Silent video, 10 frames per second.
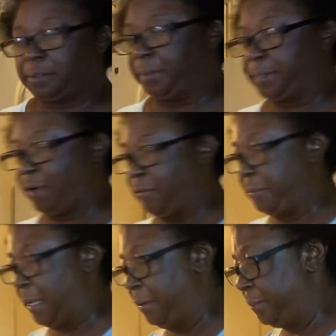so I'm gonna cover
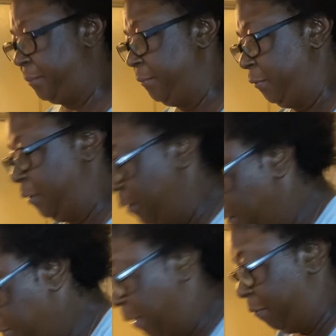
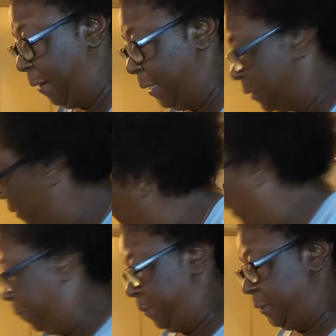my rice
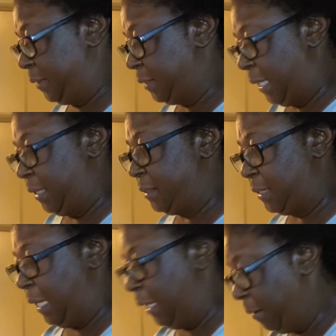up. Just let it
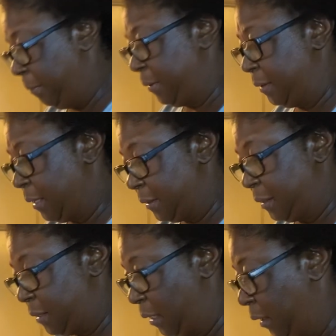steam because
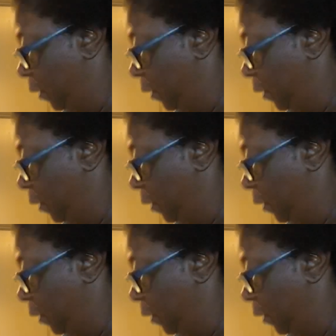it's still a